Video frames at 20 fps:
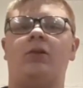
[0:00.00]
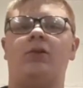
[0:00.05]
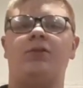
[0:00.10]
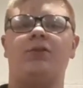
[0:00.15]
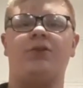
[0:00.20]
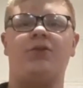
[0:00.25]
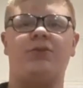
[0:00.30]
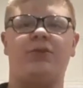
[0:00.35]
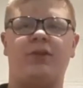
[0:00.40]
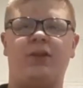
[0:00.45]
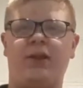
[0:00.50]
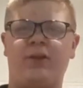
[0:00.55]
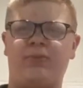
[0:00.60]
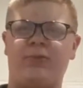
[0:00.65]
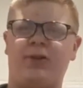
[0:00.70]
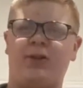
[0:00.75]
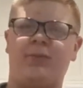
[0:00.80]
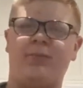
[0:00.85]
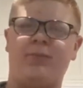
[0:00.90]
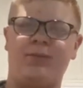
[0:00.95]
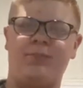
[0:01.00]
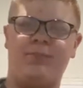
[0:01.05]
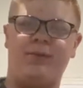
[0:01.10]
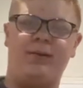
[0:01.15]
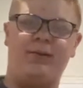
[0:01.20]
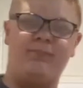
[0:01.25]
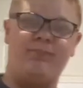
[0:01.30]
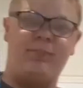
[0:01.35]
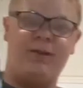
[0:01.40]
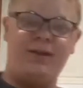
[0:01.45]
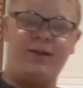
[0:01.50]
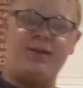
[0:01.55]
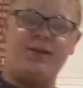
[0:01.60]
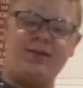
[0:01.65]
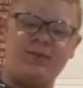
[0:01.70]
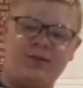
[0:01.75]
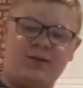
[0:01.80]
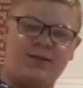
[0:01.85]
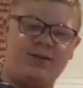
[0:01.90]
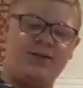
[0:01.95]
So today we're going to be
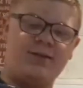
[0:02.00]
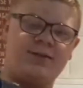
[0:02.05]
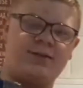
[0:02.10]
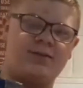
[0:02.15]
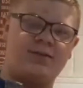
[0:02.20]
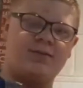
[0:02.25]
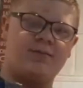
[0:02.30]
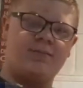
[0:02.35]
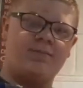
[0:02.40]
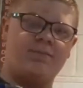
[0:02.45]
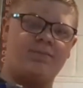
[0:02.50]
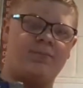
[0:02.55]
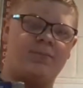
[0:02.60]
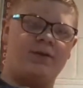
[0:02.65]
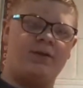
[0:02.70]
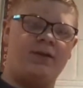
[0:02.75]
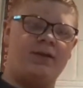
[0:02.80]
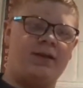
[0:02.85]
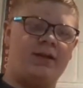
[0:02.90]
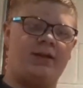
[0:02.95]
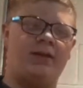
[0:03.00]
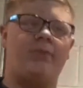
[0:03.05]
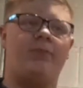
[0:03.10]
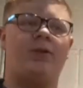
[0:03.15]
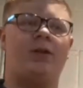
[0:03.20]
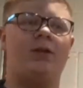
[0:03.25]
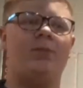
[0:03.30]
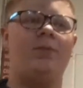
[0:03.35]
making this, and then we're going to be